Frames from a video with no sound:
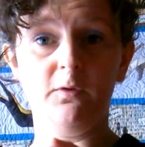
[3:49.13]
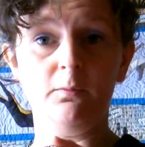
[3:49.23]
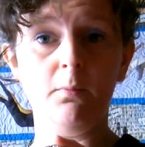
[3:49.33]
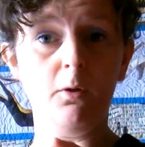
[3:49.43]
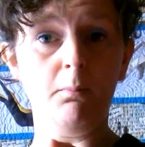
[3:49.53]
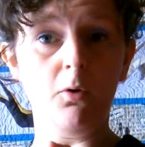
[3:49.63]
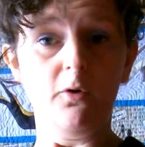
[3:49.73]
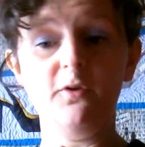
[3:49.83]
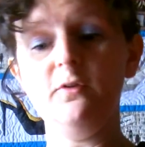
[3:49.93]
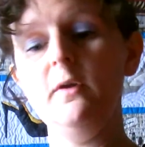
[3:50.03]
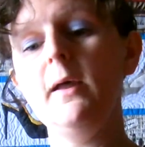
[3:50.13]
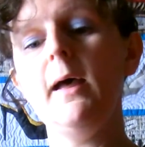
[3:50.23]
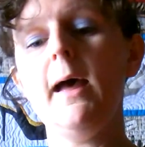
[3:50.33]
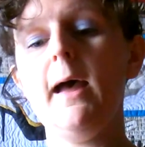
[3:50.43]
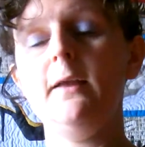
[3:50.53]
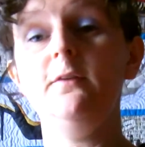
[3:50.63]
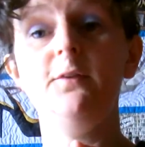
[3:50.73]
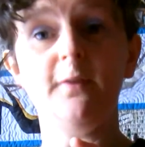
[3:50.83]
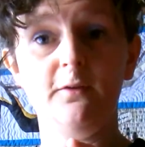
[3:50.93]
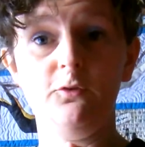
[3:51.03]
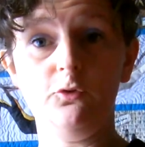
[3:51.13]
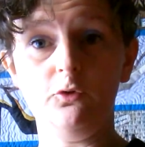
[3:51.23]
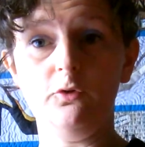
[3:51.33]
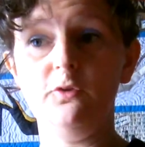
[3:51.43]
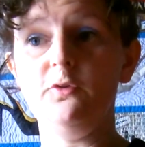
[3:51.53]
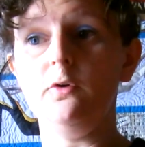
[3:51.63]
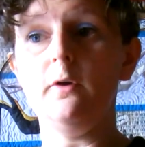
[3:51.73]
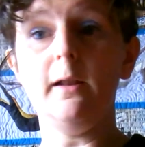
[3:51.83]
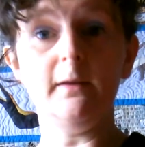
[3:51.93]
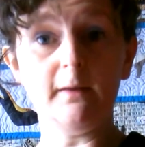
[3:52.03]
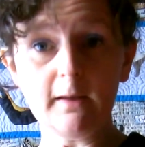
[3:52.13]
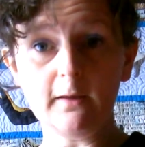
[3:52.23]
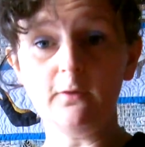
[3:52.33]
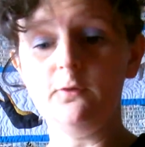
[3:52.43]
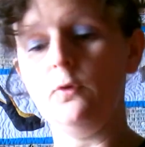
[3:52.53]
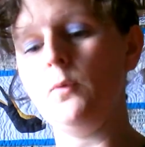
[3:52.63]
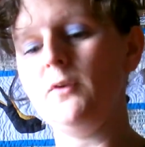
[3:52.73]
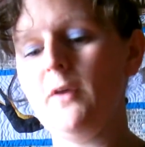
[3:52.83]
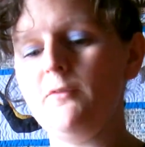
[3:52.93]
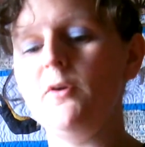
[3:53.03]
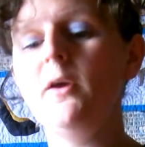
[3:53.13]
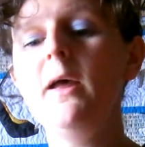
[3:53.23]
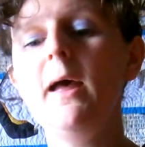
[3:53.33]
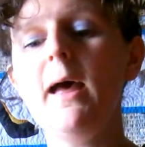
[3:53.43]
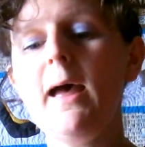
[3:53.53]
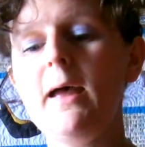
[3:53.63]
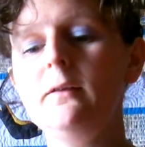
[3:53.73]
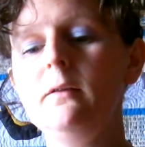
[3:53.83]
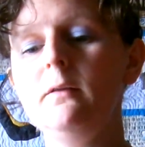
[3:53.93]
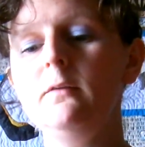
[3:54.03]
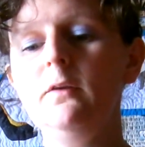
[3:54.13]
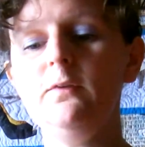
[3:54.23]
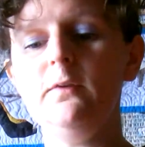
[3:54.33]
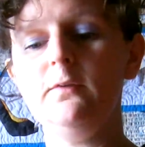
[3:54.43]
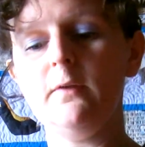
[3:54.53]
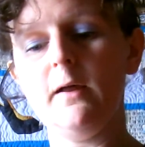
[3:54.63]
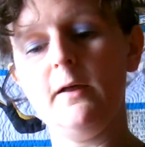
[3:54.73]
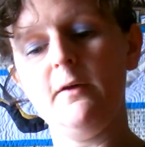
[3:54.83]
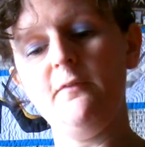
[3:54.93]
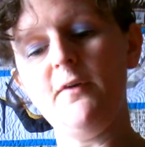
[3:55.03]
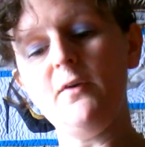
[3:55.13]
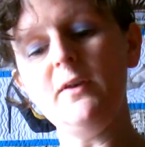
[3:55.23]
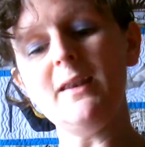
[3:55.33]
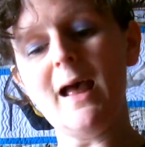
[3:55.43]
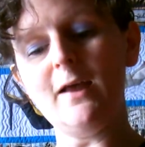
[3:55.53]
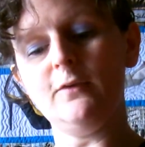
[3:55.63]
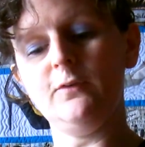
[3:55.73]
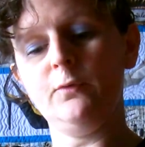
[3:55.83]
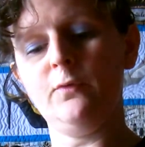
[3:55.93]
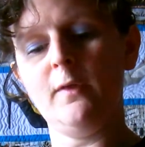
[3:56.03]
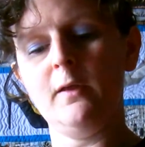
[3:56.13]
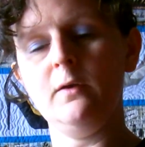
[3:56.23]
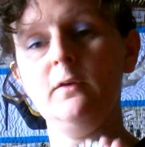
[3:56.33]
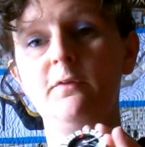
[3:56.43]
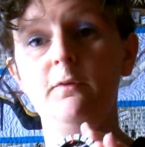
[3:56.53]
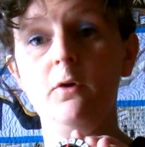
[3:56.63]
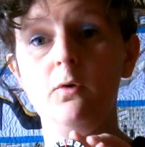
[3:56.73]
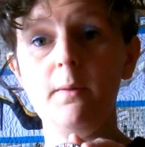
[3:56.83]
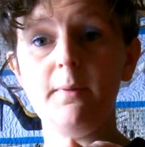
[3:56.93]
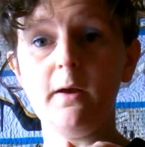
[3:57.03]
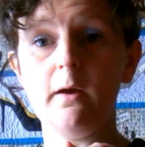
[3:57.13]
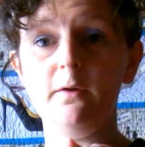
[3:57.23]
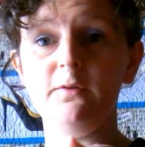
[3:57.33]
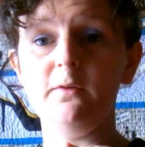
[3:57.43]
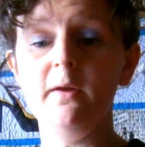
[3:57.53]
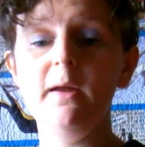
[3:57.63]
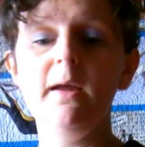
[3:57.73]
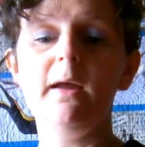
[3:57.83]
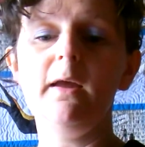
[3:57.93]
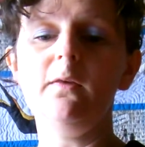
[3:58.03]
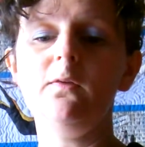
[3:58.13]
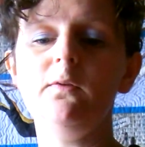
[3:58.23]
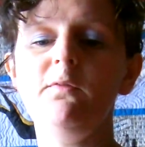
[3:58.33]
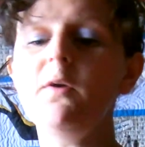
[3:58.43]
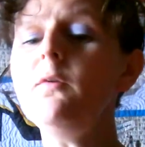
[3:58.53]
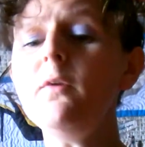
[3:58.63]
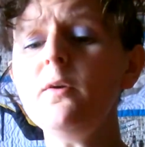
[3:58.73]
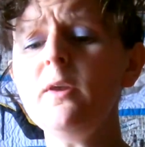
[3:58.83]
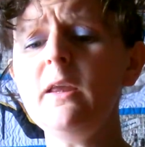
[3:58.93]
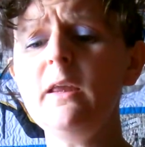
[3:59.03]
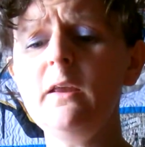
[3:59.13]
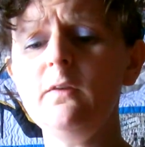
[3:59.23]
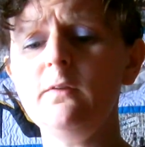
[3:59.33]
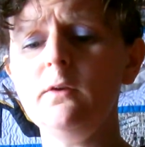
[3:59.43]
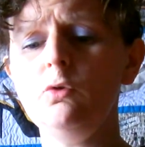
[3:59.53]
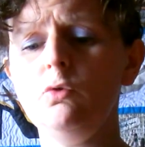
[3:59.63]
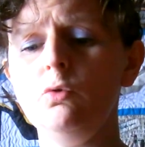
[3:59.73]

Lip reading: the small board and sensors or LEDs or whatever. And this is a very nice thing, the Flora, because it's very, very easy